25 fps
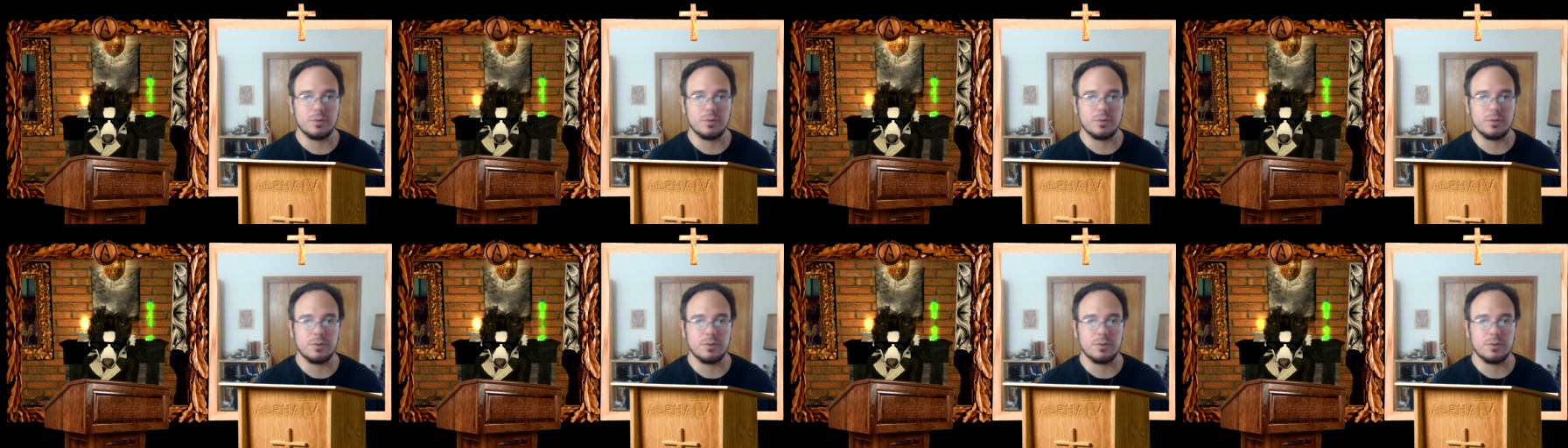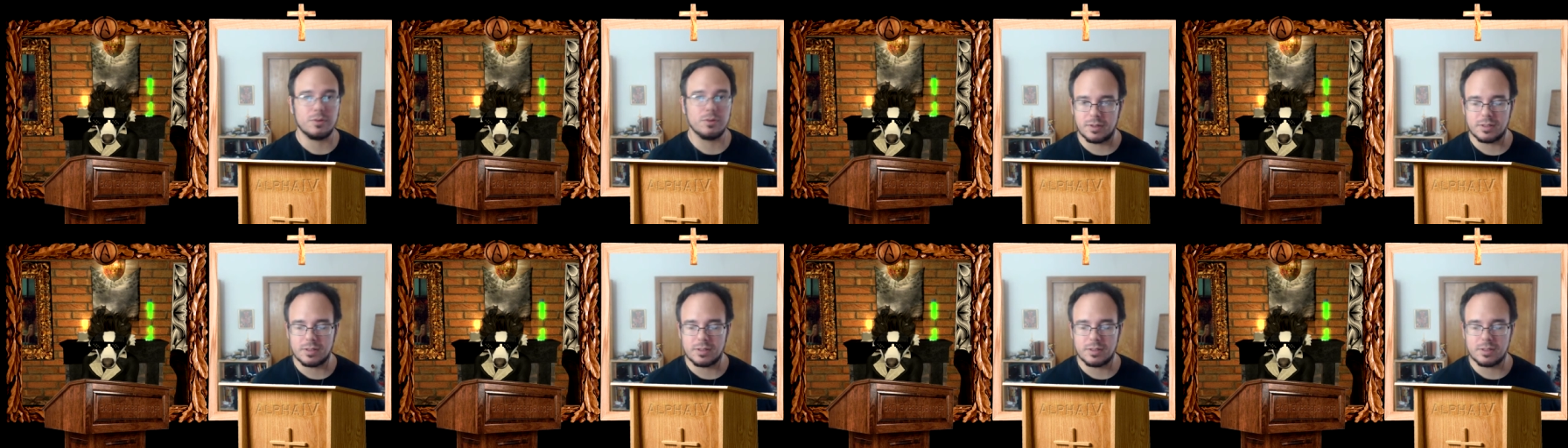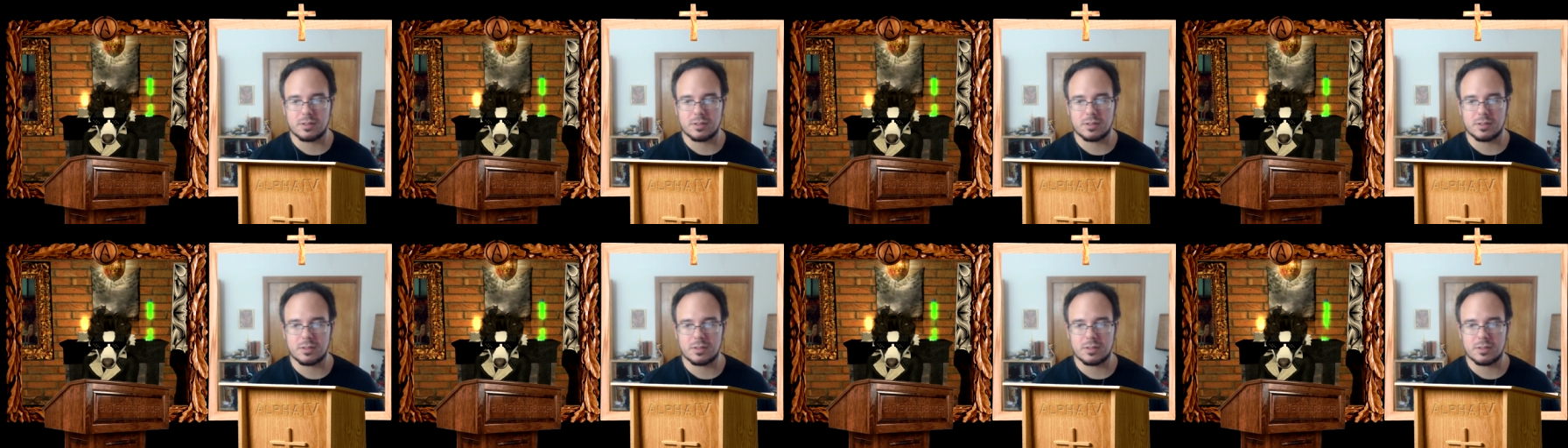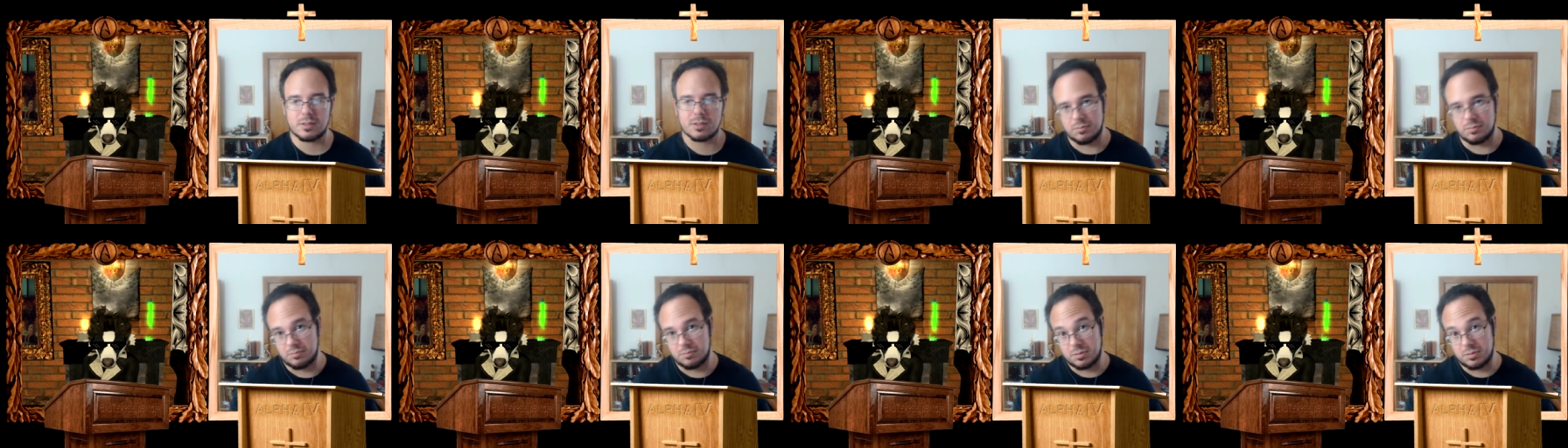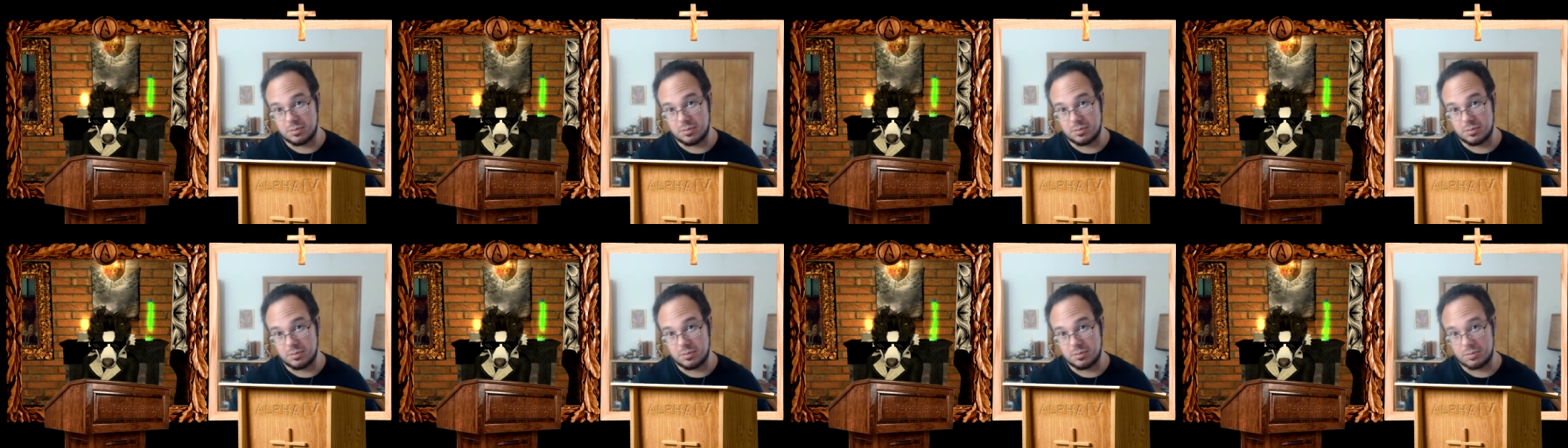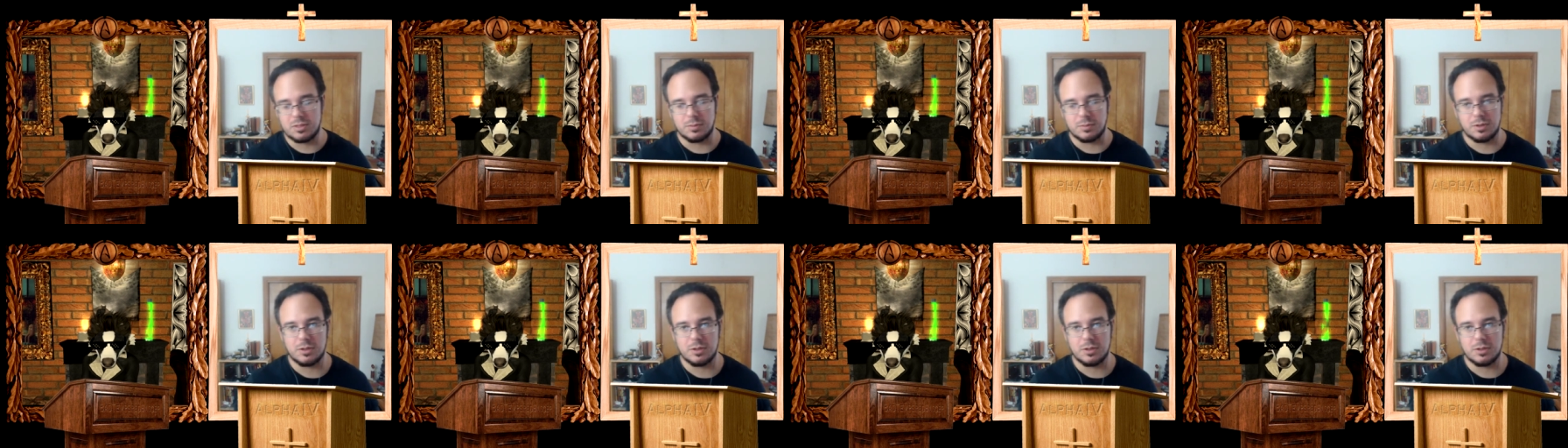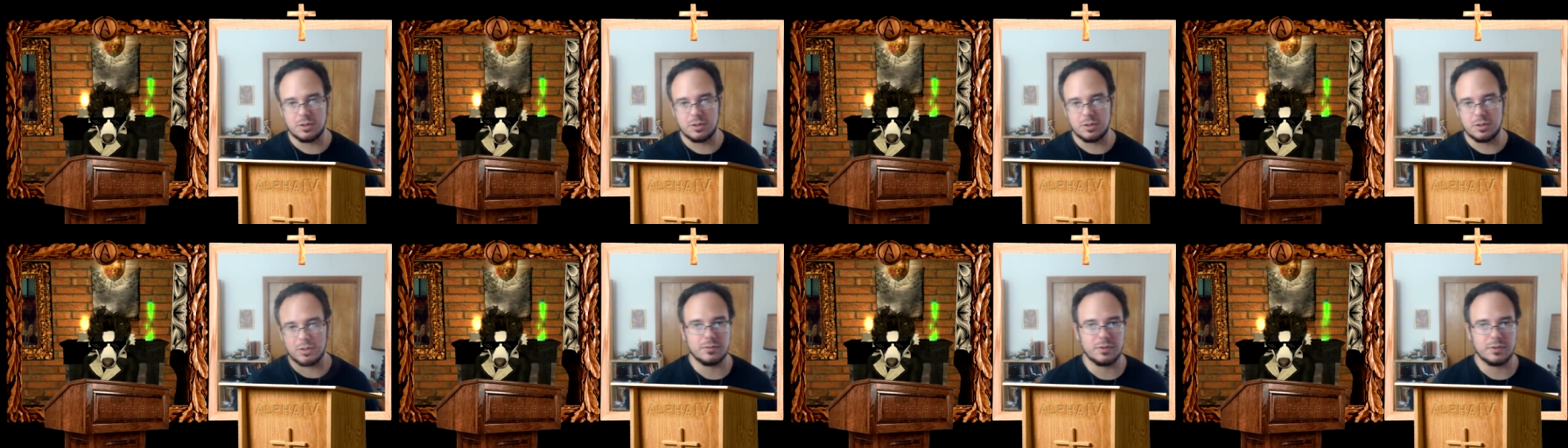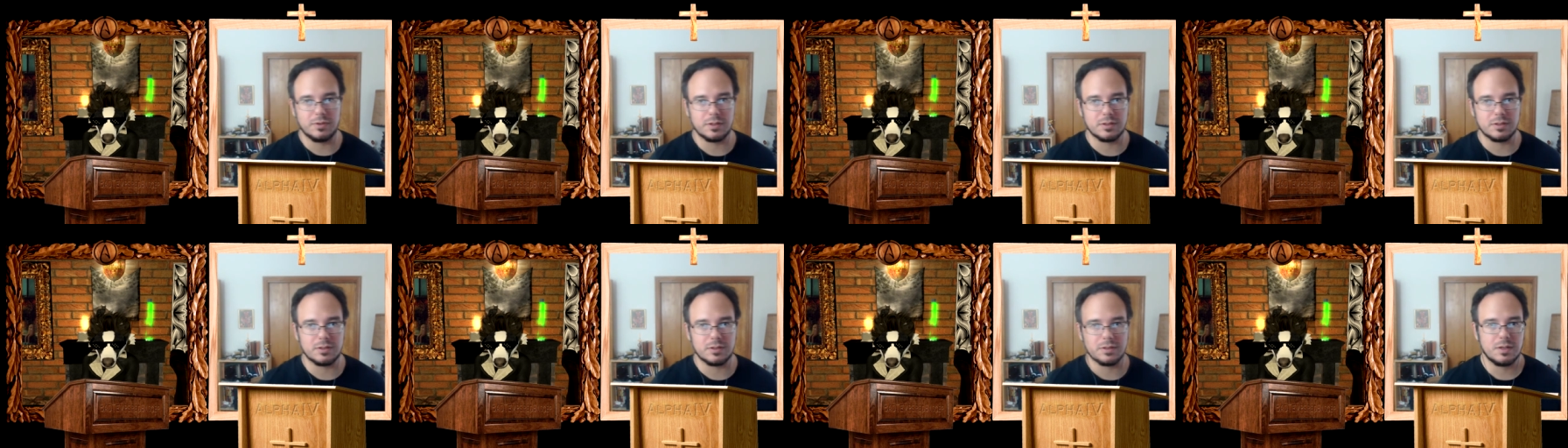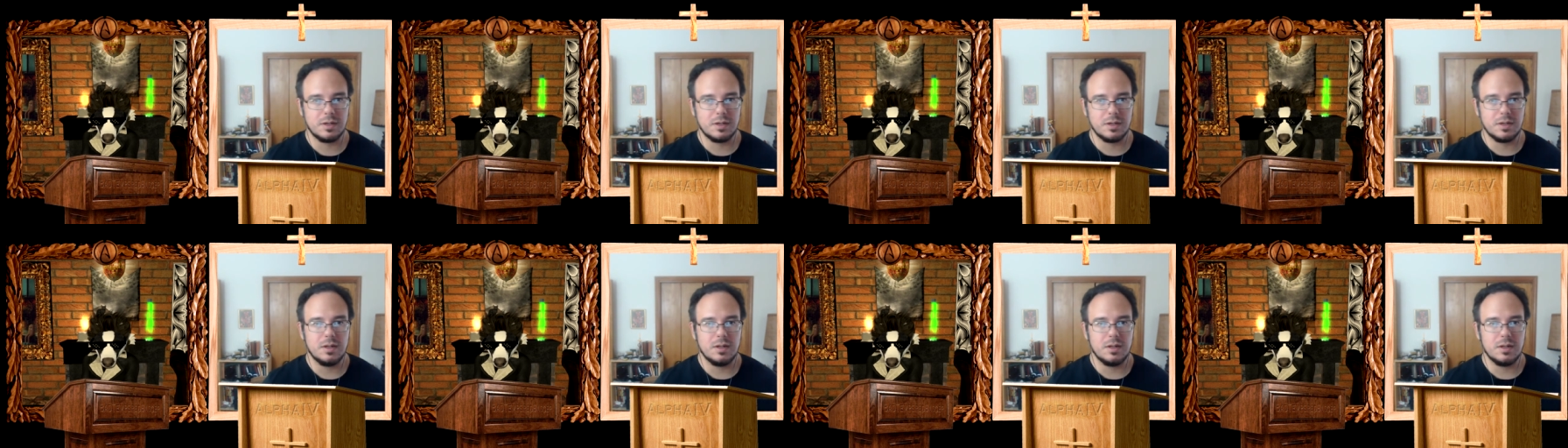benefits, mm-hmm. or even some good benefits,